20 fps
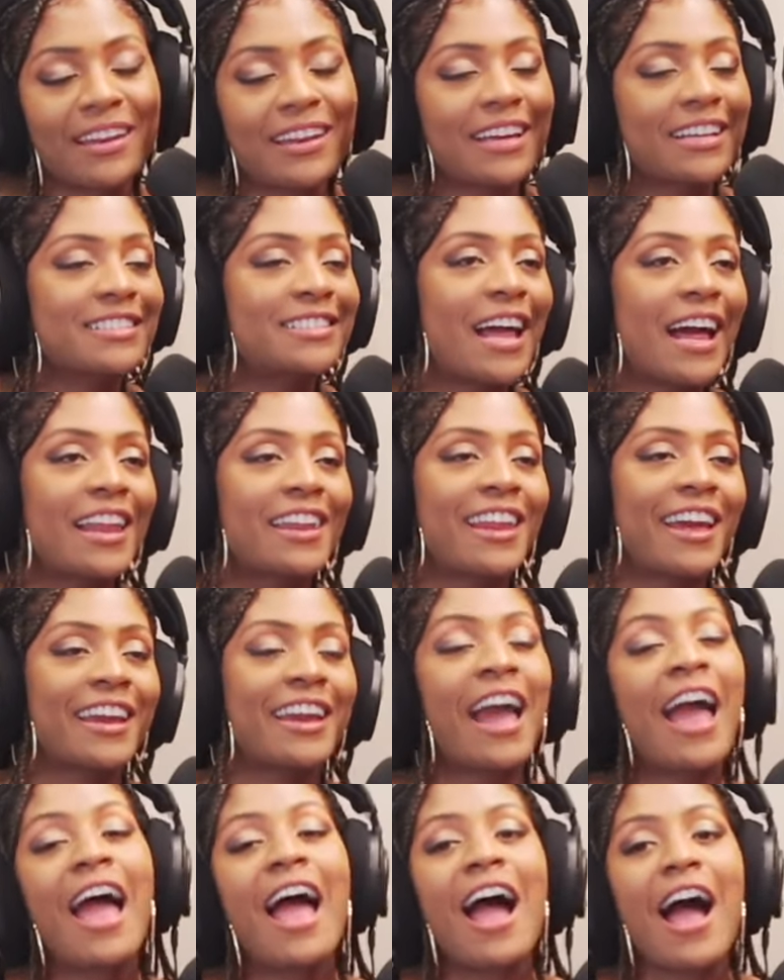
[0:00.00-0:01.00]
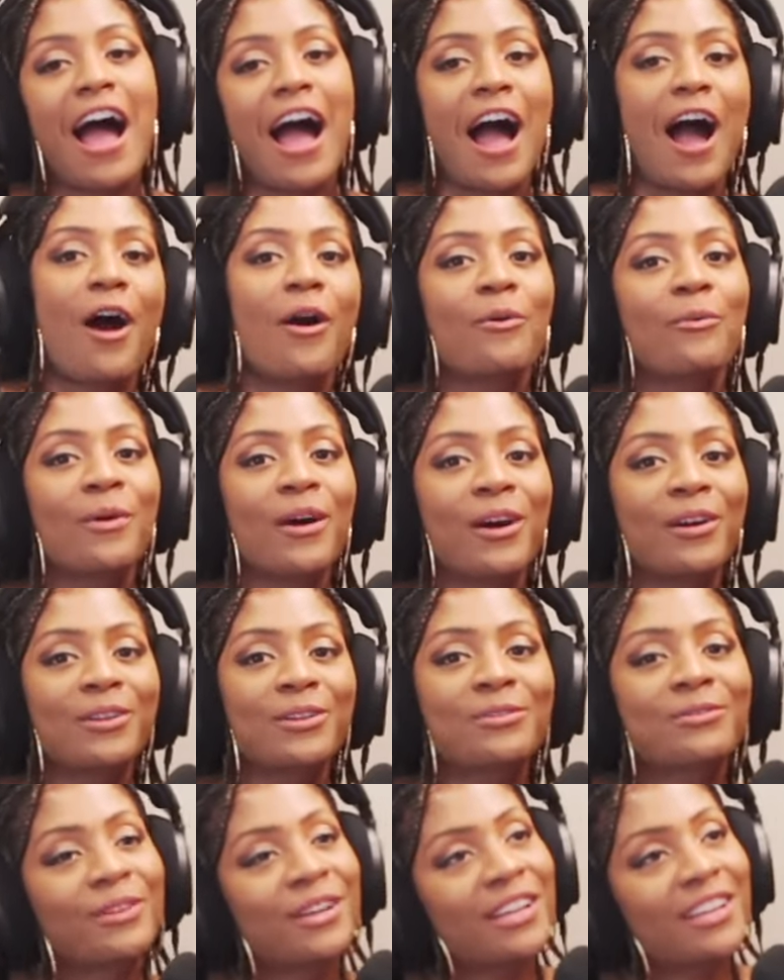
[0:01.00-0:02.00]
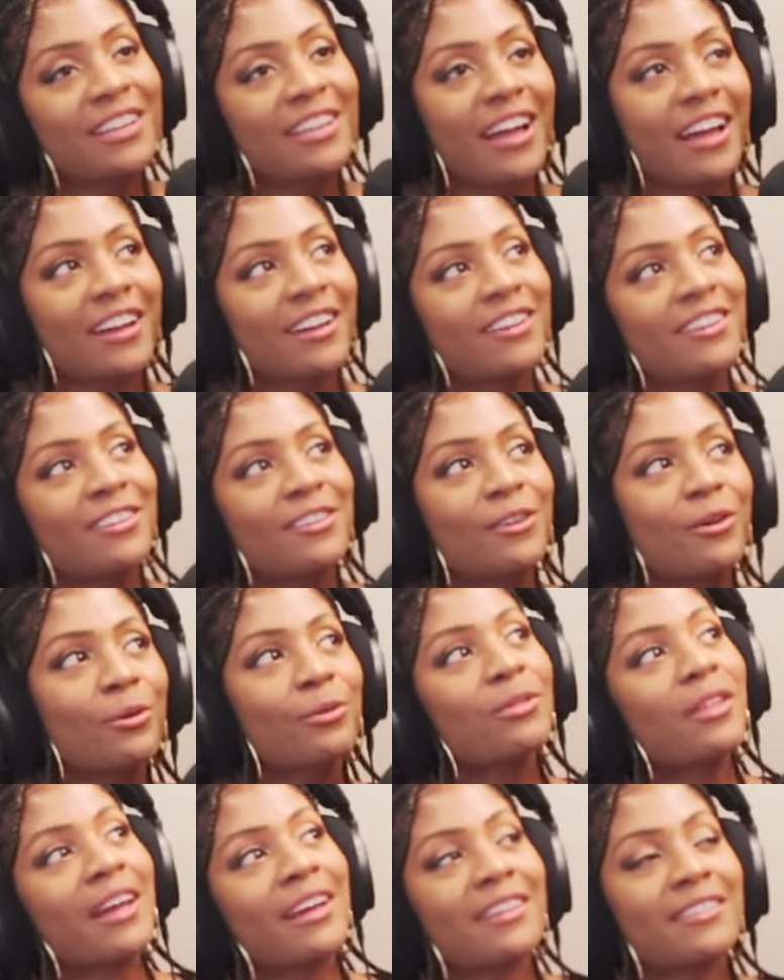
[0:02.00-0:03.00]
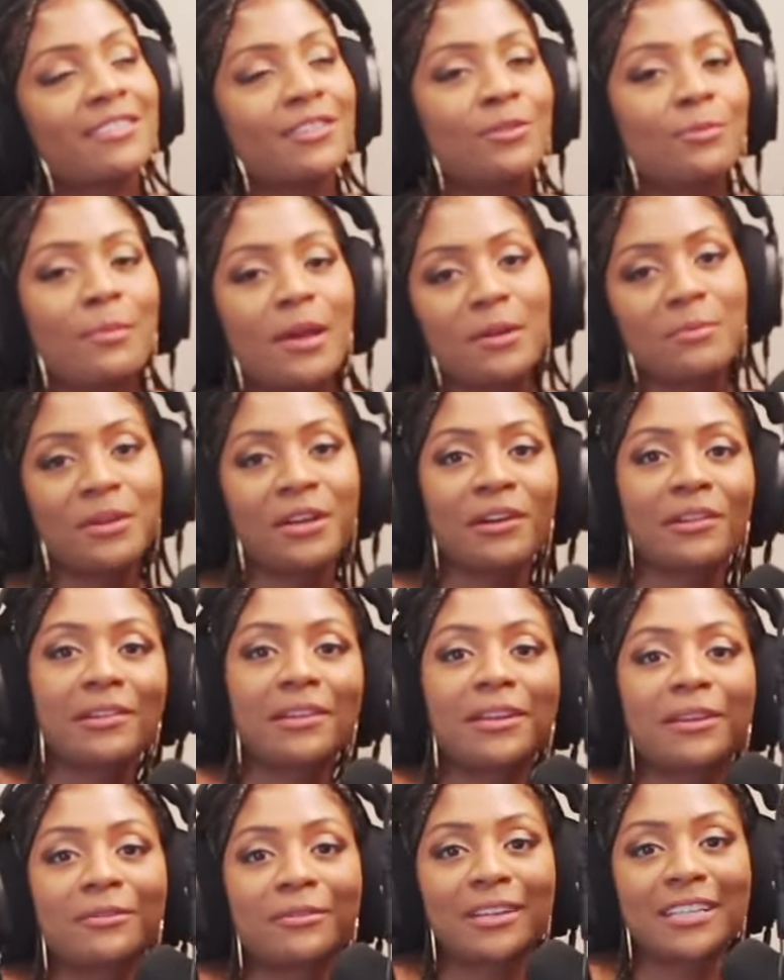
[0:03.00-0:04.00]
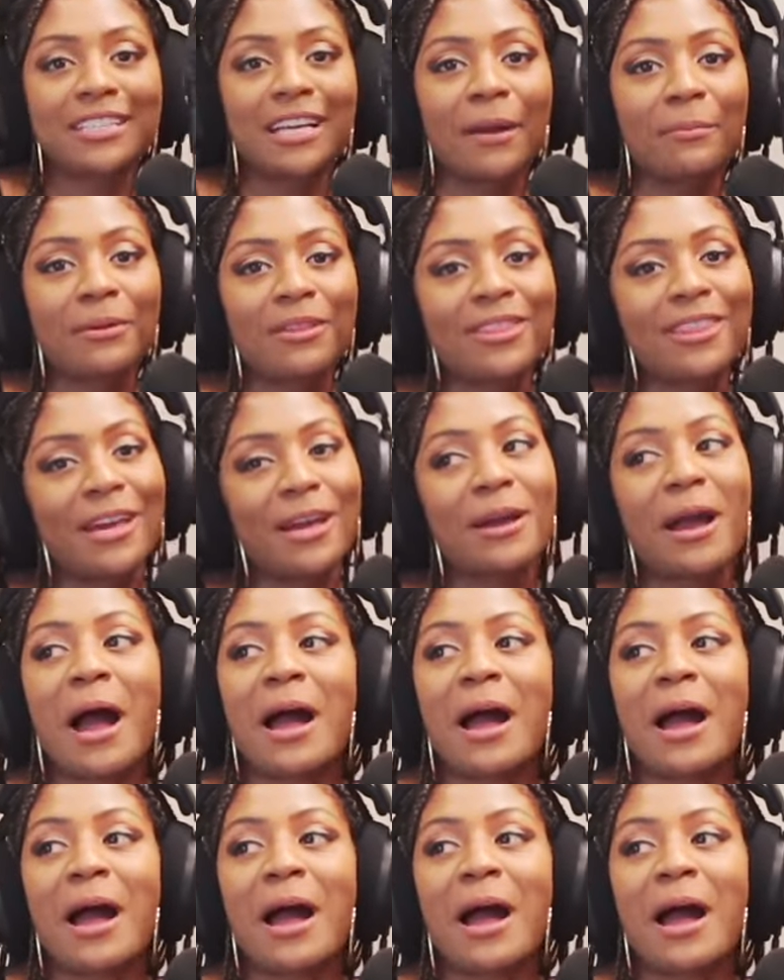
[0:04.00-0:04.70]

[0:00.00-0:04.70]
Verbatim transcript: Like not like how well you read, like, you know, like you may be illiterate type of thing.